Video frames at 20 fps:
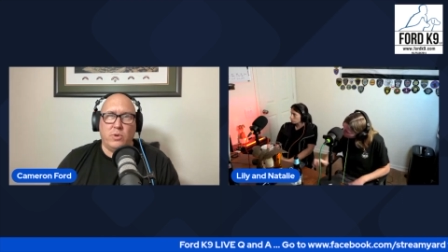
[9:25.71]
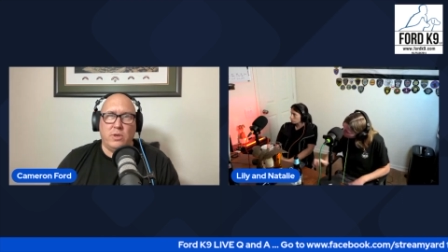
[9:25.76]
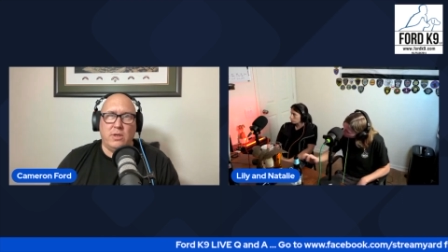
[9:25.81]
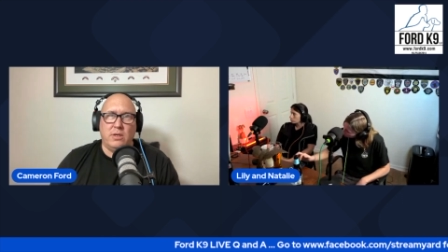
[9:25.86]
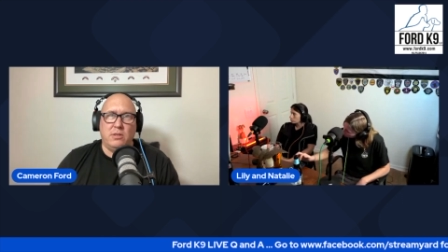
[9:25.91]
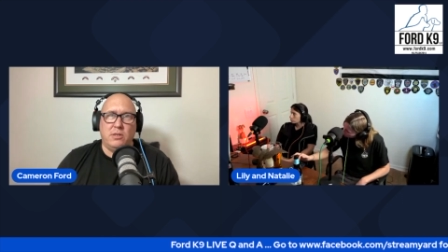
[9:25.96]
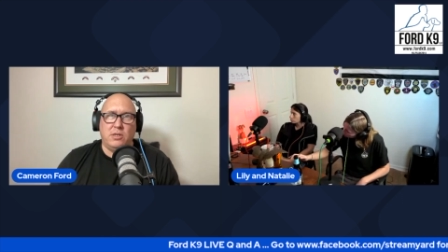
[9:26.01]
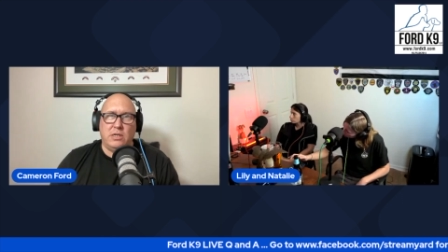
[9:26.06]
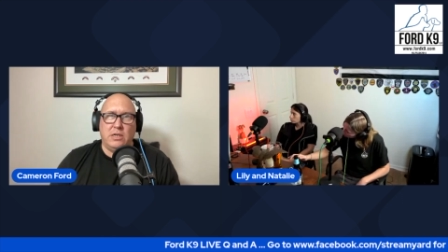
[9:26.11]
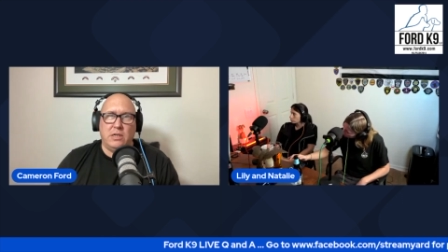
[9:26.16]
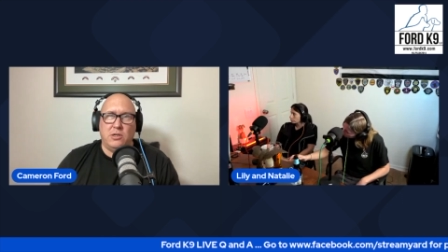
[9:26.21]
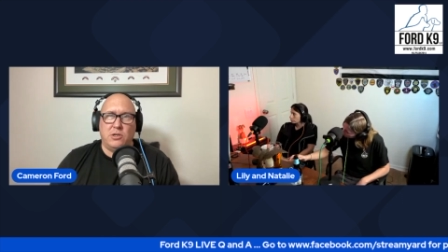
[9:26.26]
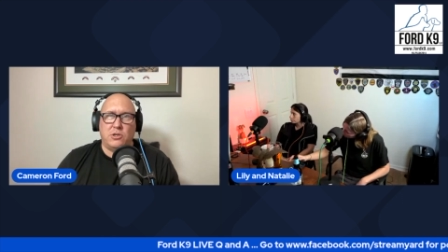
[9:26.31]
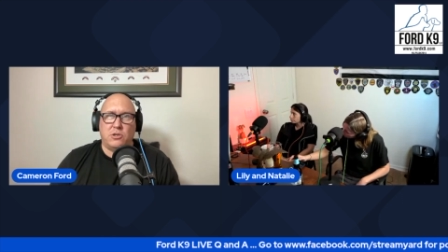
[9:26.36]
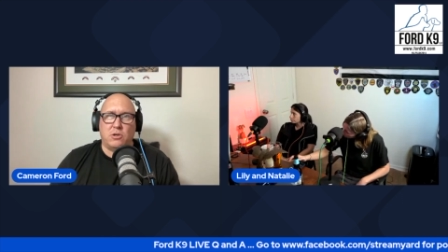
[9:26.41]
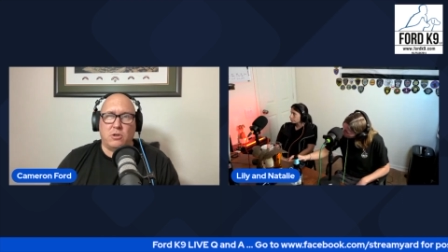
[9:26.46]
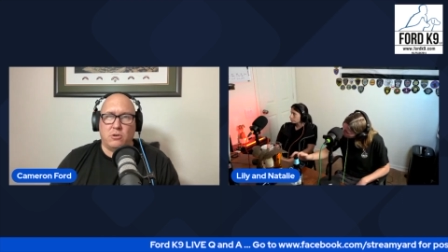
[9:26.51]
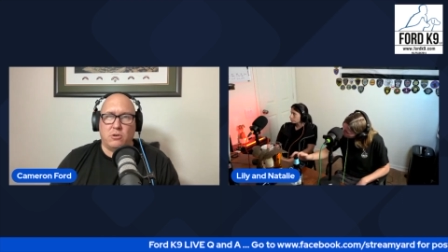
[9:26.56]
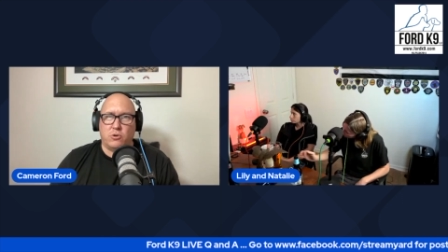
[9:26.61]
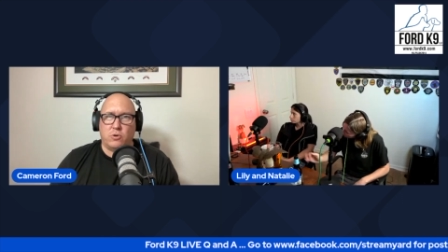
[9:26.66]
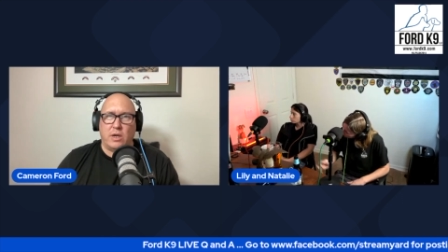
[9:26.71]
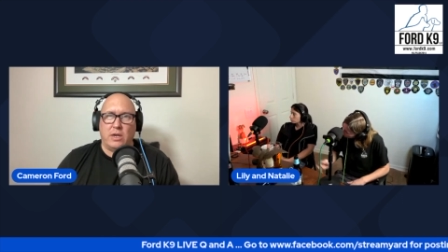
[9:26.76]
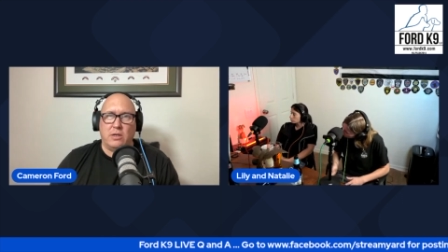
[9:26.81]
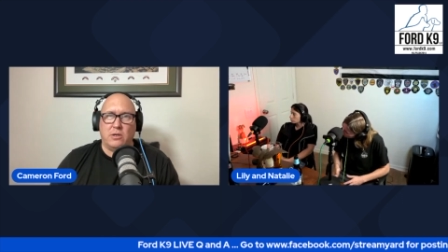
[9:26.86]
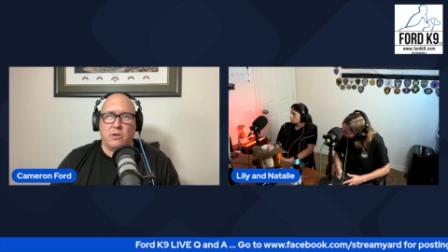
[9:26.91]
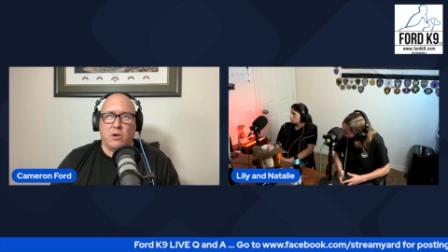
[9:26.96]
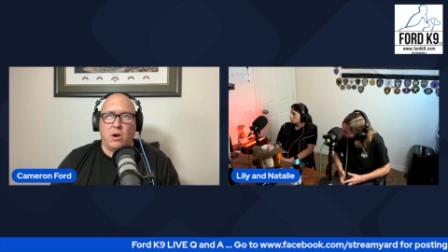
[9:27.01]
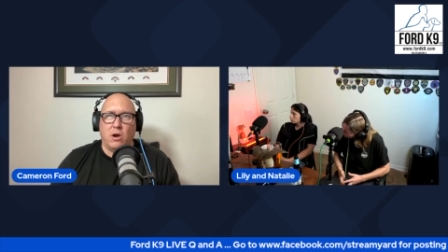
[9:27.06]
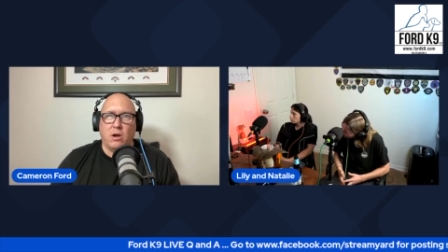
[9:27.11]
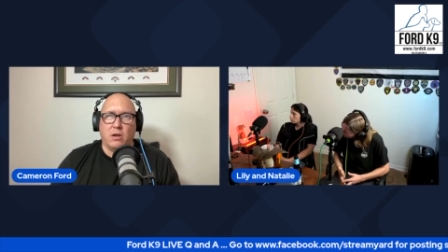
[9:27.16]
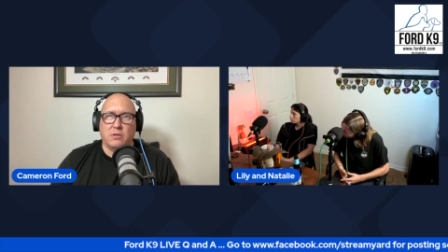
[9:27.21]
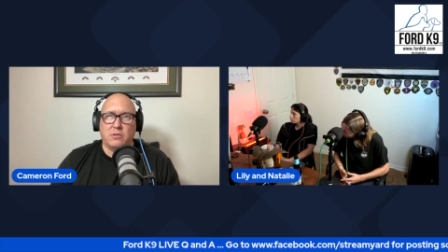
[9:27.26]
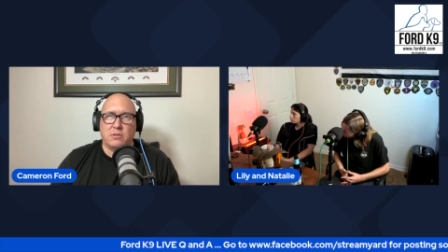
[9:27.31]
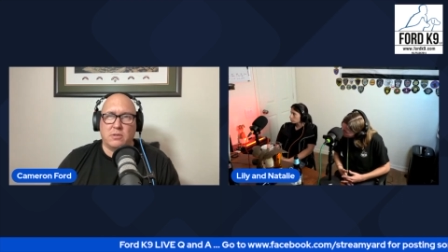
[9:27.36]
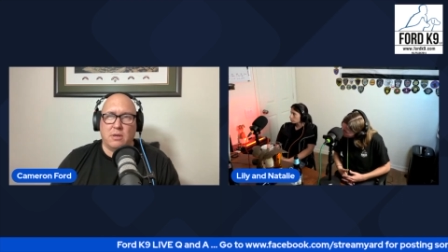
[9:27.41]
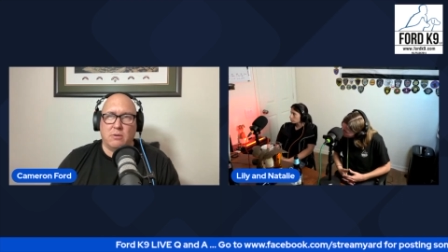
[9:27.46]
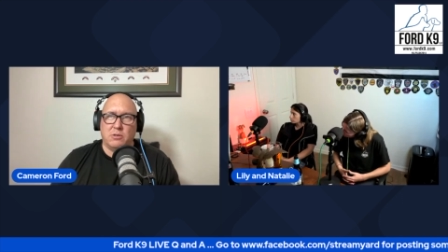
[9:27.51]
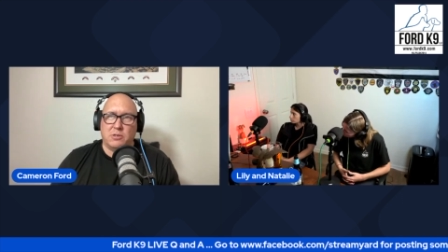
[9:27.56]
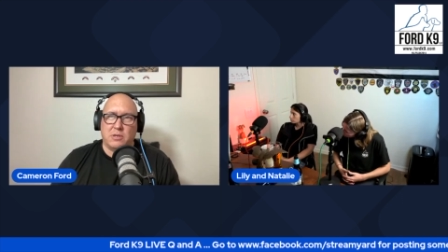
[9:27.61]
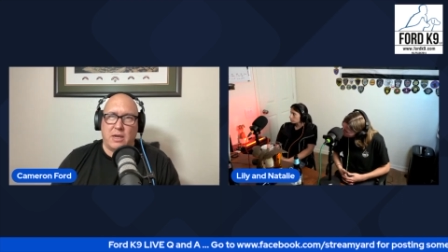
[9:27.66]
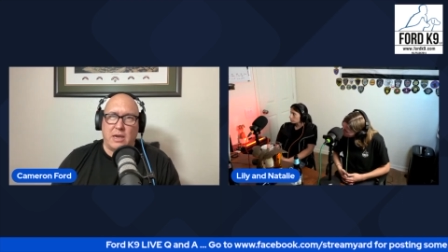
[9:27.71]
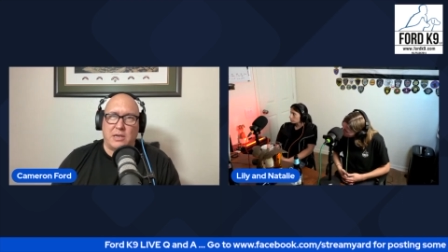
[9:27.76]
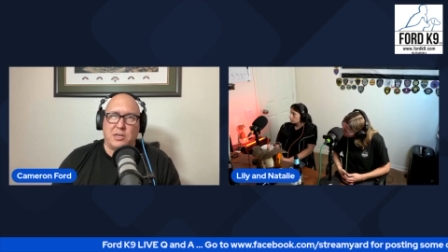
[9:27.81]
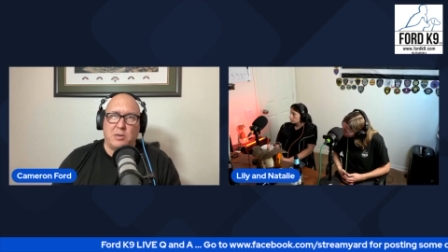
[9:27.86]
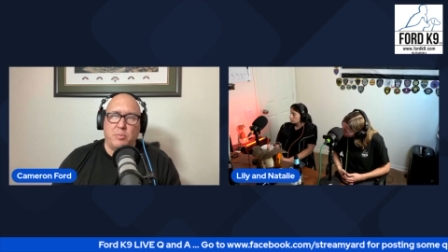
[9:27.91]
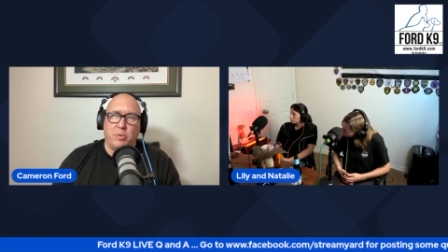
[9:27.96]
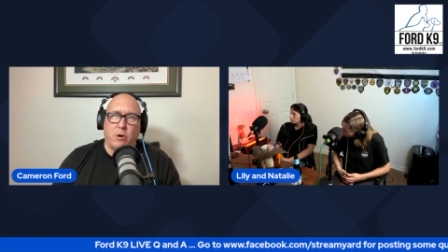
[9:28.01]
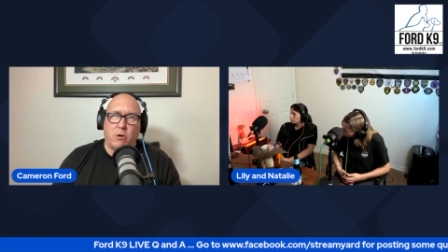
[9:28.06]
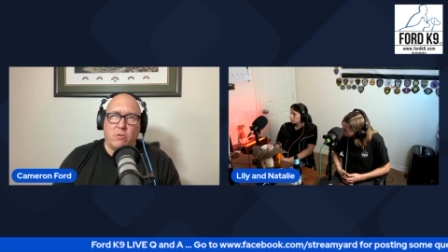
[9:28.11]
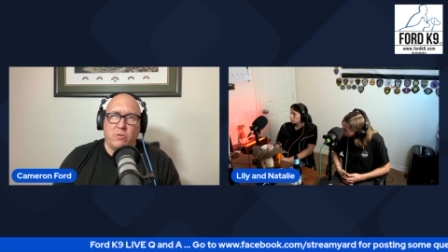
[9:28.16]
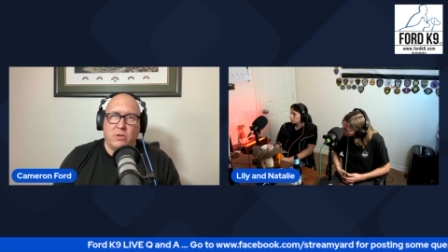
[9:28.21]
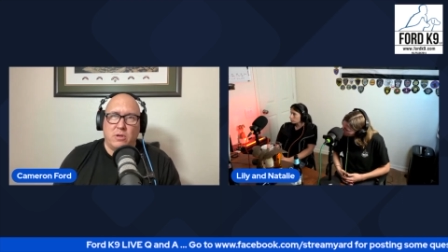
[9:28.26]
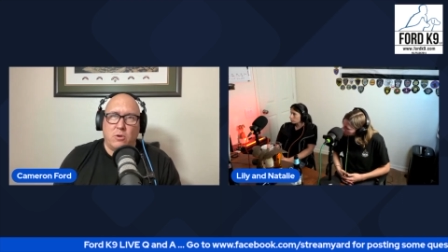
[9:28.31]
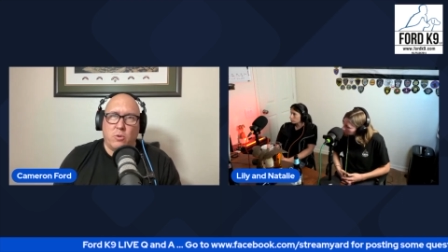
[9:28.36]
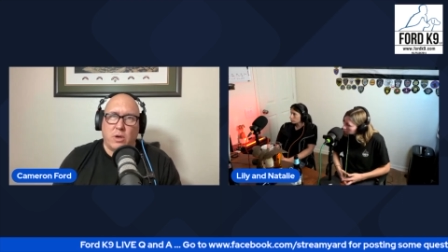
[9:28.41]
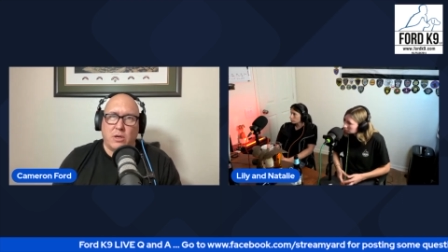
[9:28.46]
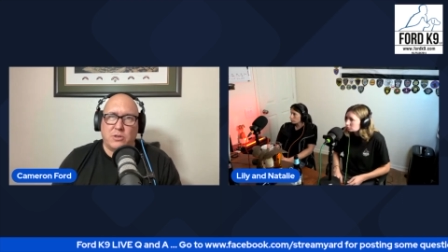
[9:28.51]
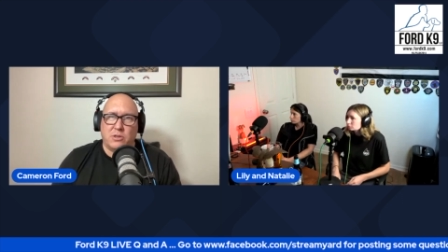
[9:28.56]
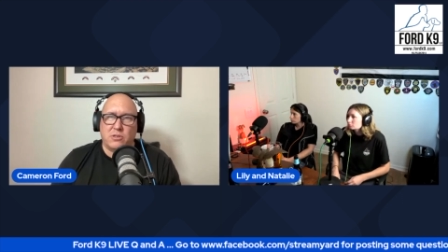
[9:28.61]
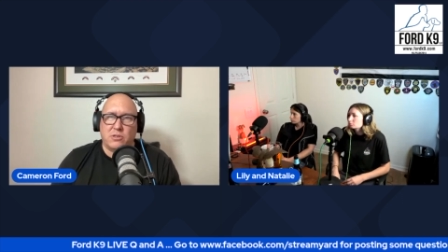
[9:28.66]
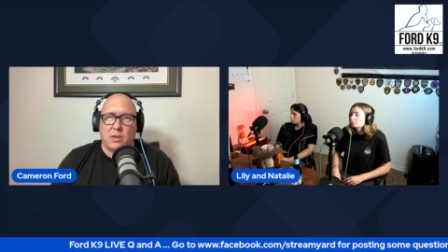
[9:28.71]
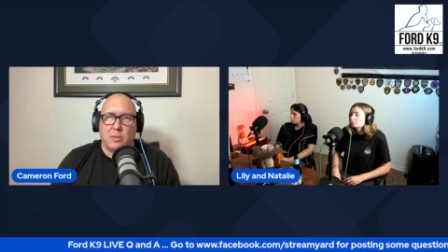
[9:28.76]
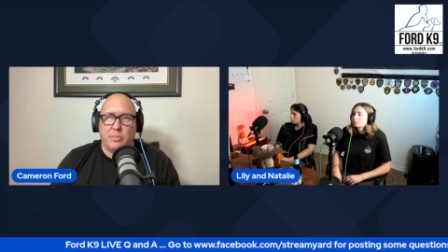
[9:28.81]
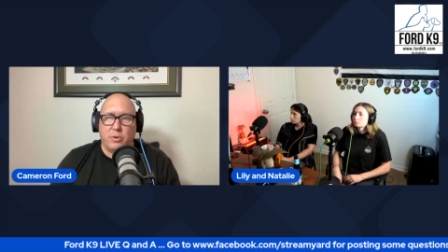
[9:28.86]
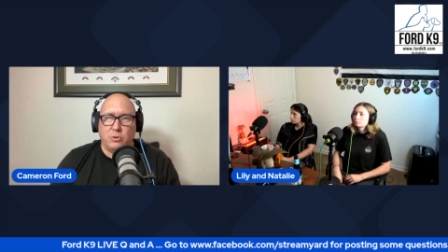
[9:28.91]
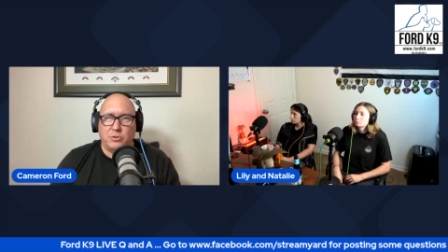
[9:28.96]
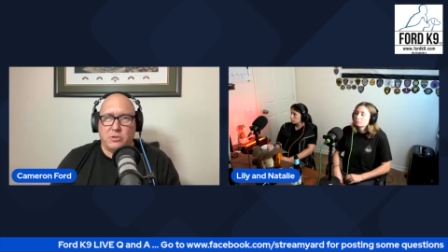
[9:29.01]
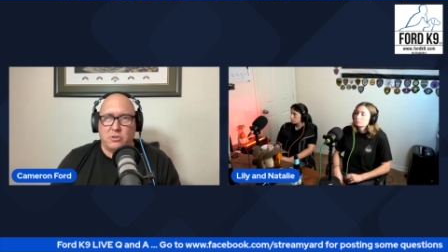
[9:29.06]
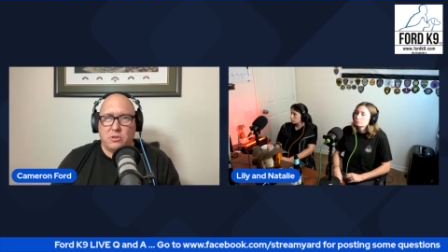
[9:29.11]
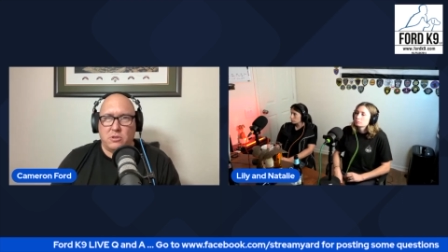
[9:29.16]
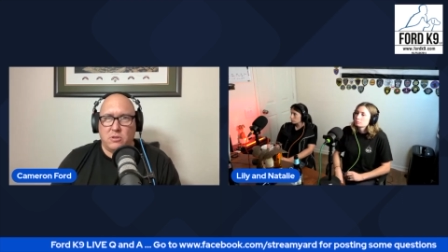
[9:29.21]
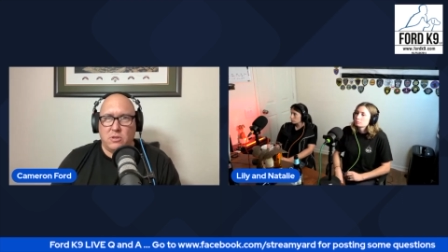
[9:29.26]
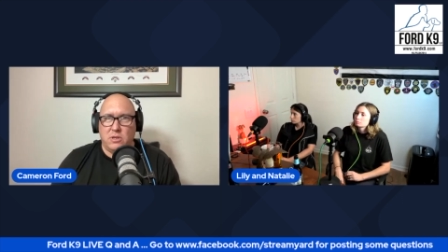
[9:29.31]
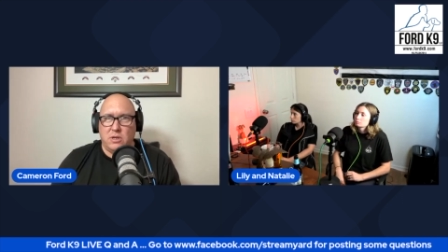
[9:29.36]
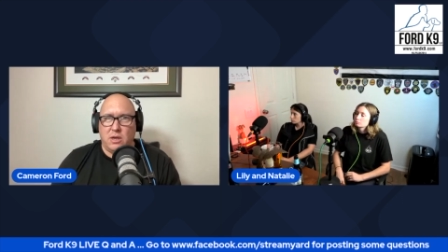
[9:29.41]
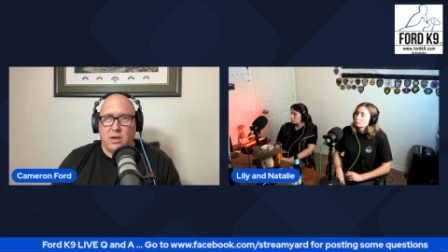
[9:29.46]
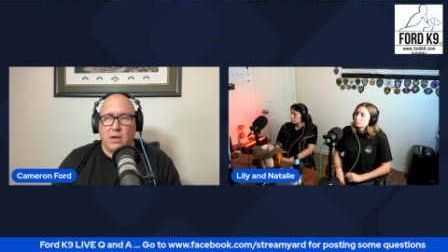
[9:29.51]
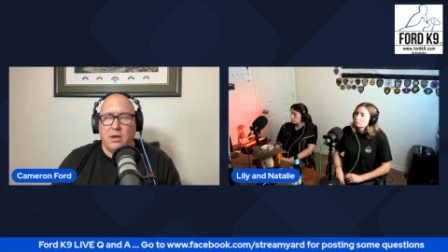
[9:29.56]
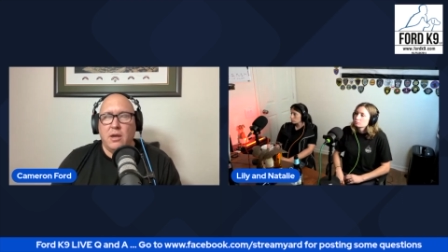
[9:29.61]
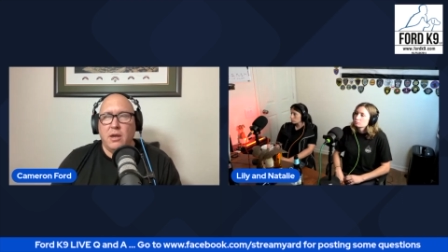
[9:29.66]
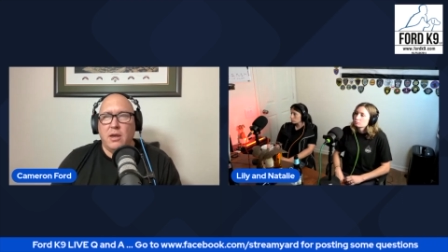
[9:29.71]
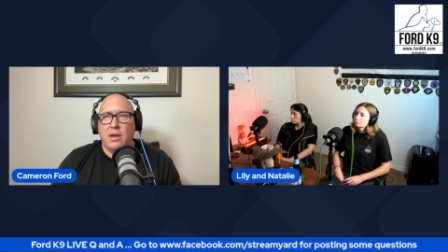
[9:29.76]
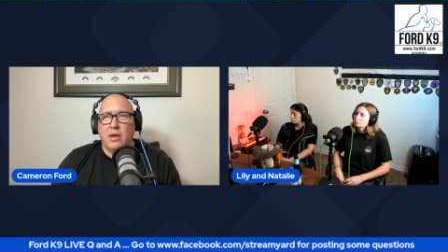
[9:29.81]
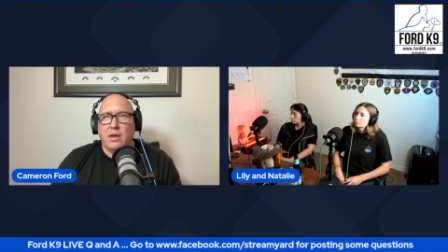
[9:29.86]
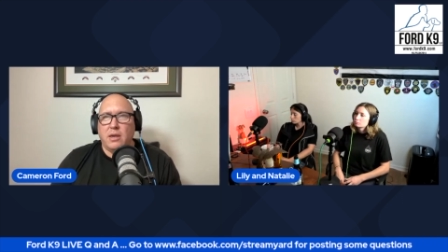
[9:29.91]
We teach and train dogs. That was actually part of the questions I posted to the